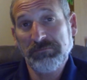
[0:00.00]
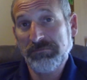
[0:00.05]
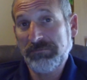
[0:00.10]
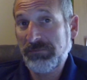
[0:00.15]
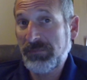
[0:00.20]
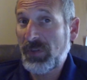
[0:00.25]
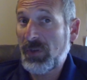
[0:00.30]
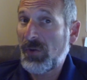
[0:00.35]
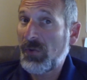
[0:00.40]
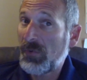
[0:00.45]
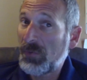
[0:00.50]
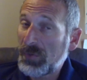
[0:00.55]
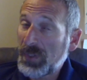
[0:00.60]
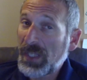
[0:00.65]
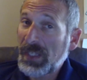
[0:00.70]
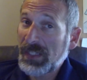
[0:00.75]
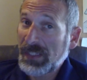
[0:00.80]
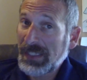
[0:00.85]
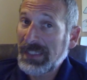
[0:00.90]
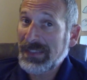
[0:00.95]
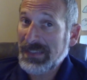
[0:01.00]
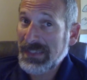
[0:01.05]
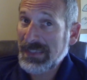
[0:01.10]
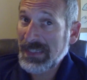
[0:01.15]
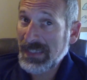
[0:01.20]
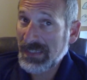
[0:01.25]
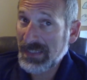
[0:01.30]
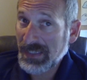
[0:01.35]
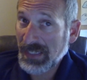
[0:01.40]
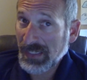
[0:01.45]
a whole lot of getting
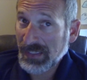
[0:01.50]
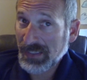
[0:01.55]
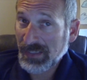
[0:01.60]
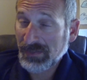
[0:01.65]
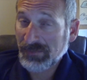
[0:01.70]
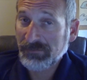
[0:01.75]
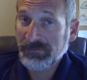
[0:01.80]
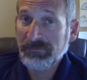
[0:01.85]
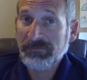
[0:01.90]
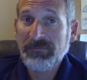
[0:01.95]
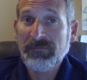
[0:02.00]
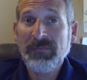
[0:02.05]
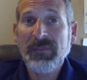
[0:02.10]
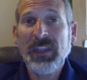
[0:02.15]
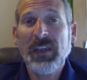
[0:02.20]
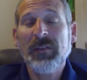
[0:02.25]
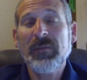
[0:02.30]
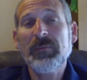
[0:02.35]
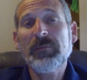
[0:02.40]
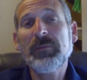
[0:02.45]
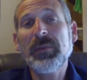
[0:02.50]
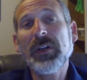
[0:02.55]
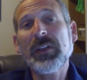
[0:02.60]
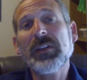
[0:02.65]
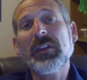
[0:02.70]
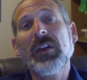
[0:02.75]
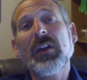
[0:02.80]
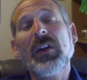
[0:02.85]
seasick. But